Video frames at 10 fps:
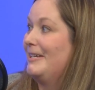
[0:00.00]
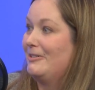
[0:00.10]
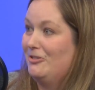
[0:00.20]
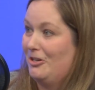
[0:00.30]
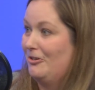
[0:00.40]

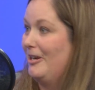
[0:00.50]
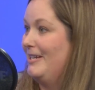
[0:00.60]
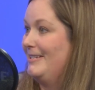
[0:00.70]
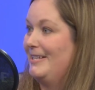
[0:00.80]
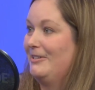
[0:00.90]
like
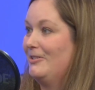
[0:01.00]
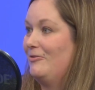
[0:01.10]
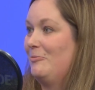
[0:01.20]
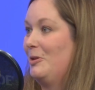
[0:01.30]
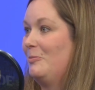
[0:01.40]
generate sales
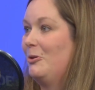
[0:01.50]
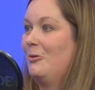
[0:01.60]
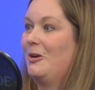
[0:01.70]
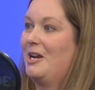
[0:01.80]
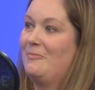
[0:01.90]
from their
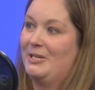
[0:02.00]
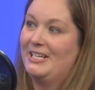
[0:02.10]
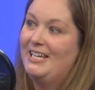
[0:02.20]
program. And